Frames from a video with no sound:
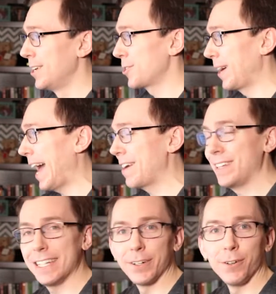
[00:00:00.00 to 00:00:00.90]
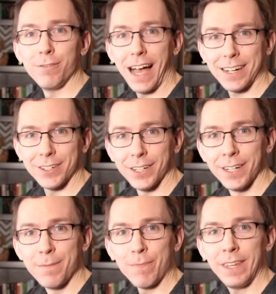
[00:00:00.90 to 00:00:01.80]
So I have a single
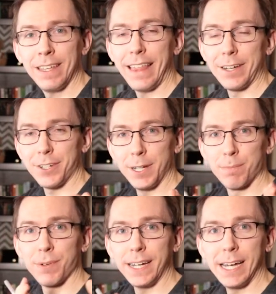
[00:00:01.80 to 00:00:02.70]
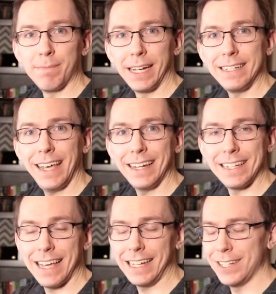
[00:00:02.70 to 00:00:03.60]
factor that's going to break up my data
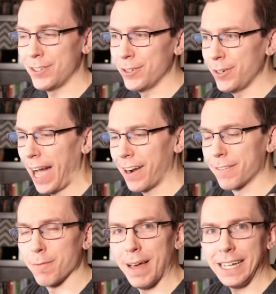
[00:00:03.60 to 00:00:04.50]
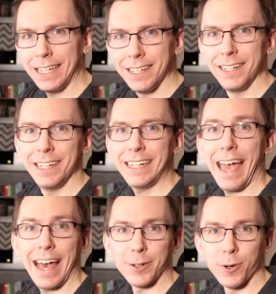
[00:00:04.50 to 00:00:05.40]
set into however many
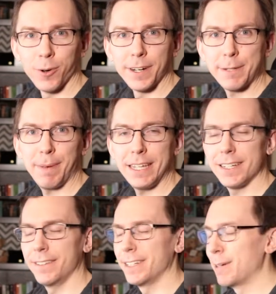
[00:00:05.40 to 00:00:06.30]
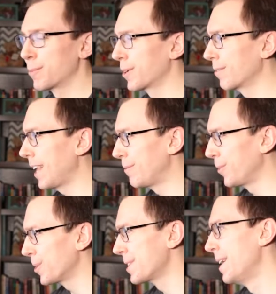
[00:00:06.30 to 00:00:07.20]
categories based on the number of
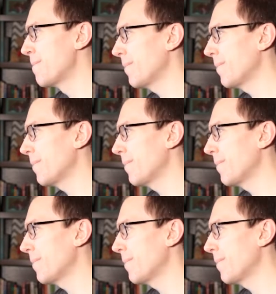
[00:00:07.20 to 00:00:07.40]
levels.